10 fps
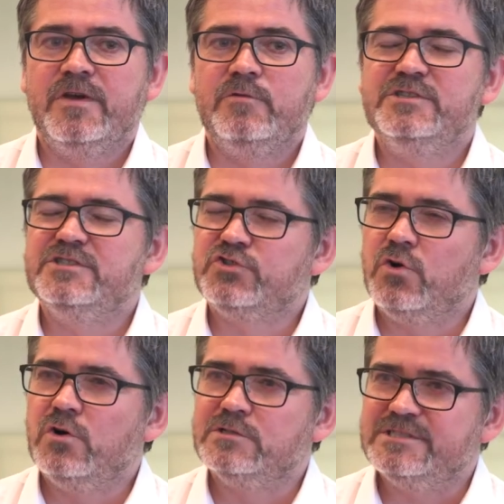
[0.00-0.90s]
very
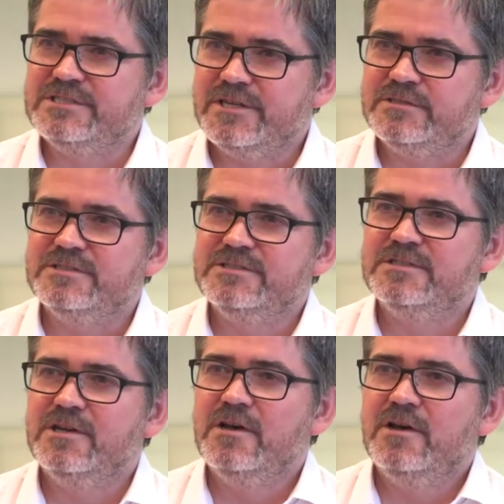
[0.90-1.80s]
strong
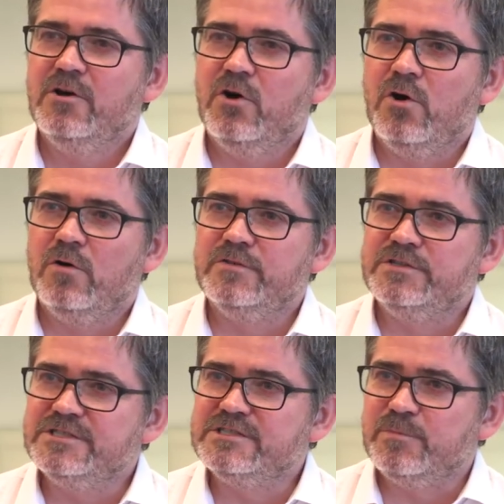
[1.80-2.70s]
sense of a
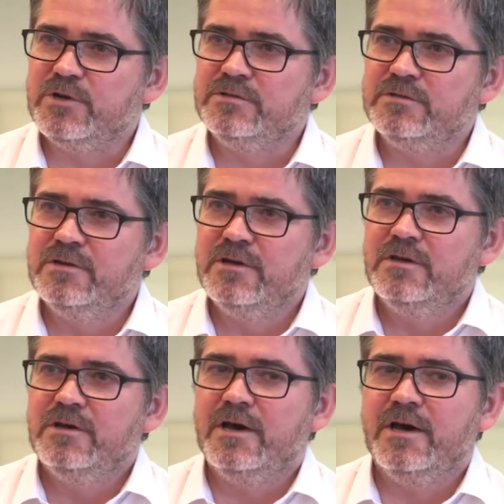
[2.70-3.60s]
discipline
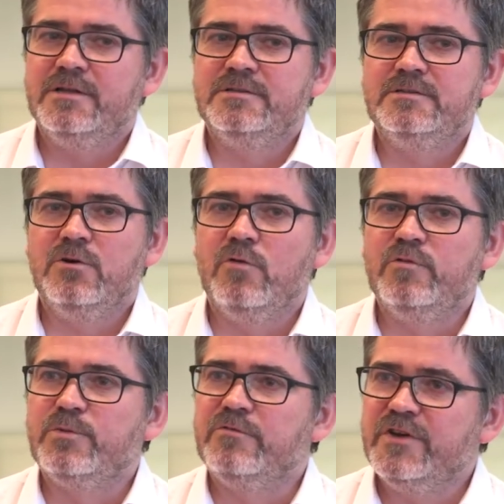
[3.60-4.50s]
and
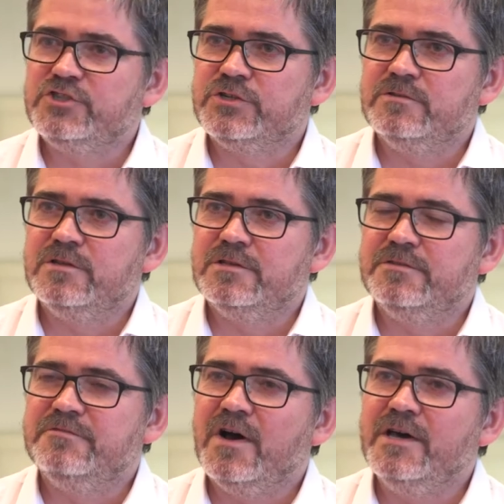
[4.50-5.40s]
of a profession that
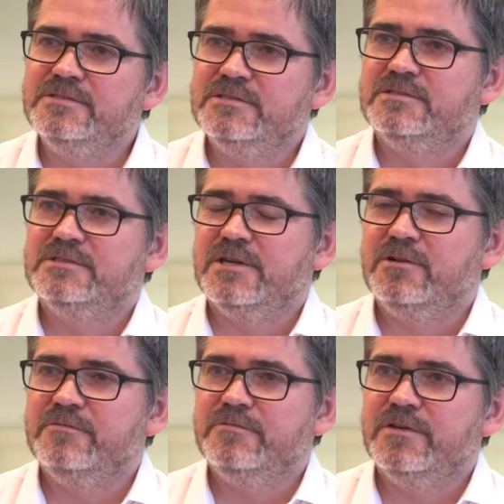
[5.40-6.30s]
defines
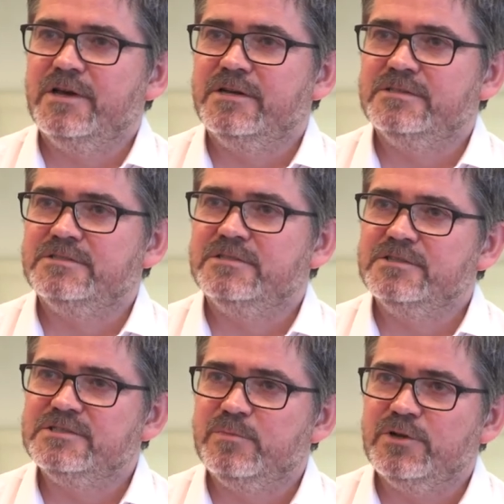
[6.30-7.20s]
itself as a
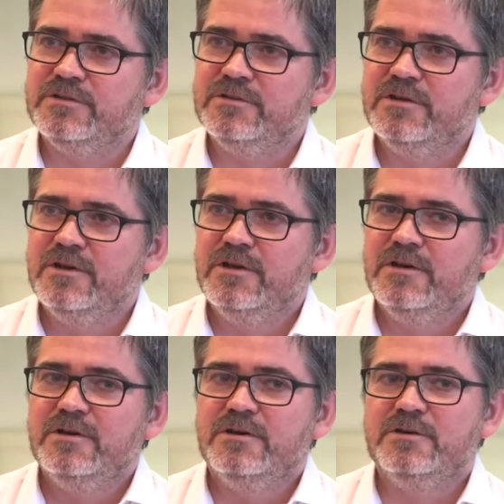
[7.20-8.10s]
discipline.
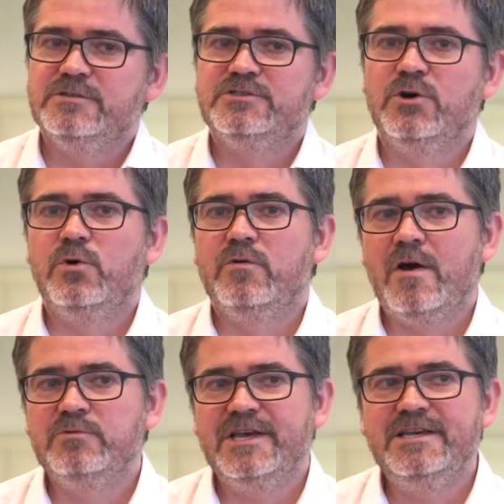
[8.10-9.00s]
Uh, so
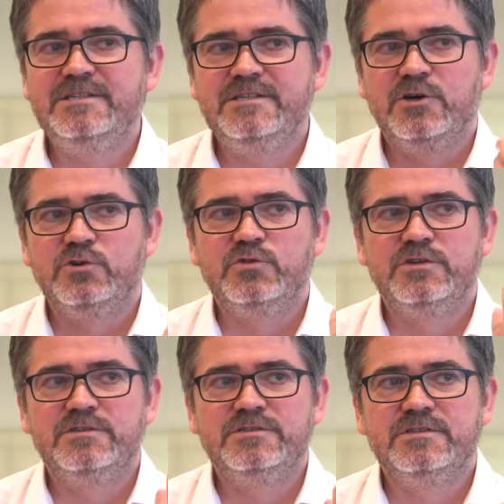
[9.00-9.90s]
around
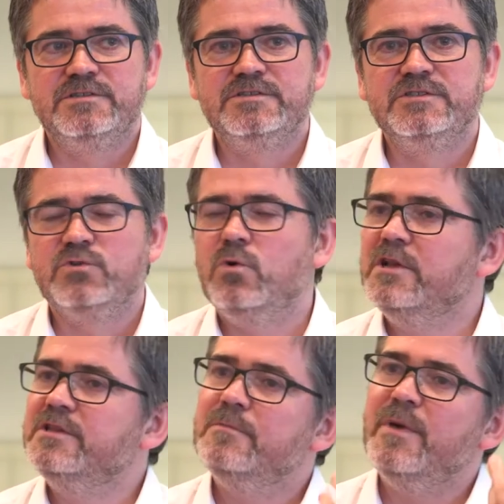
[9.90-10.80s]
1800, uh, this is
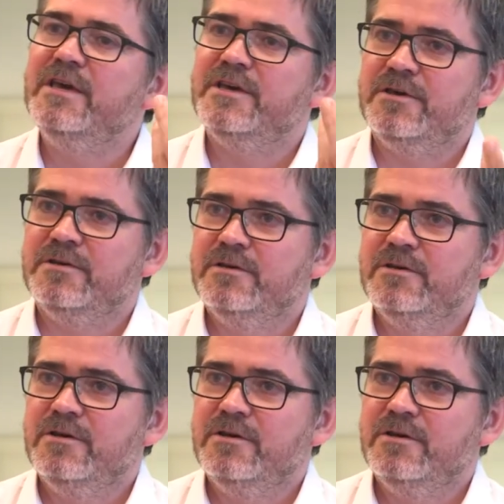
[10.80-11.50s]
all in the making.